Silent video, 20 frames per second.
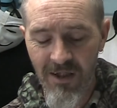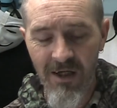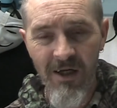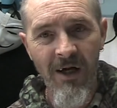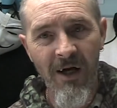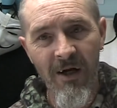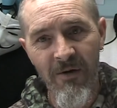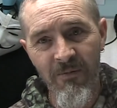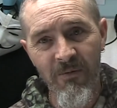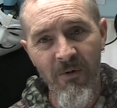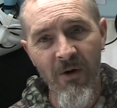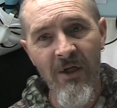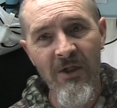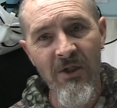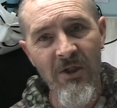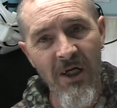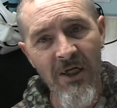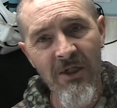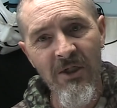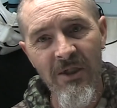I find
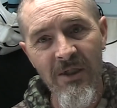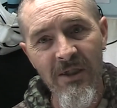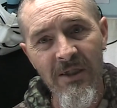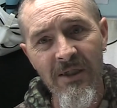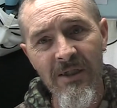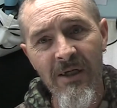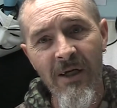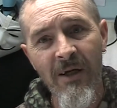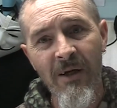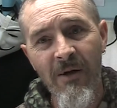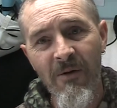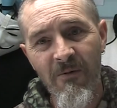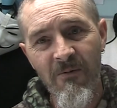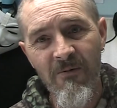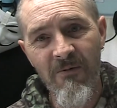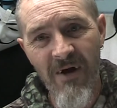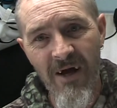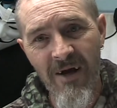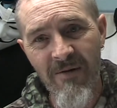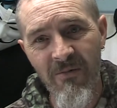judges
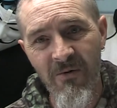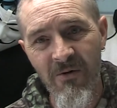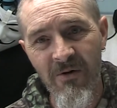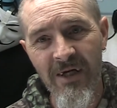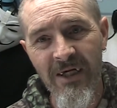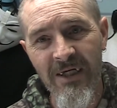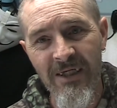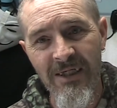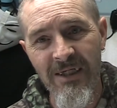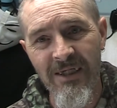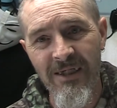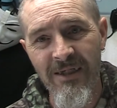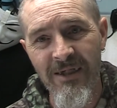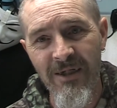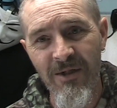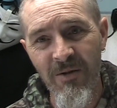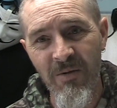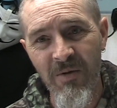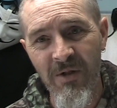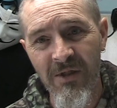far more easy to
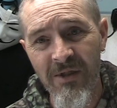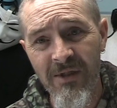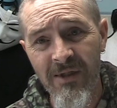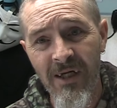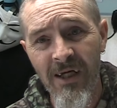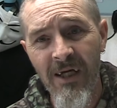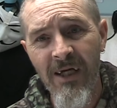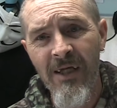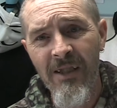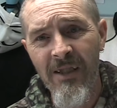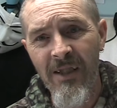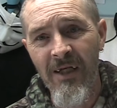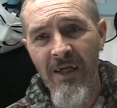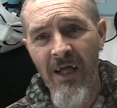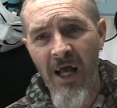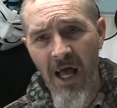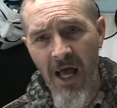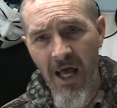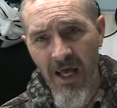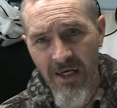deal with than
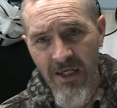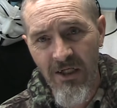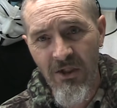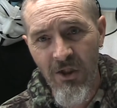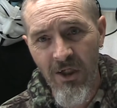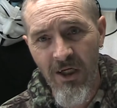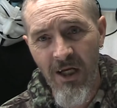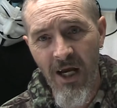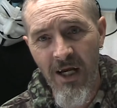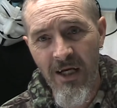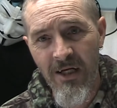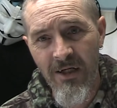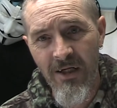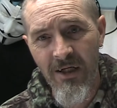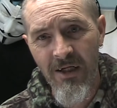uneducated,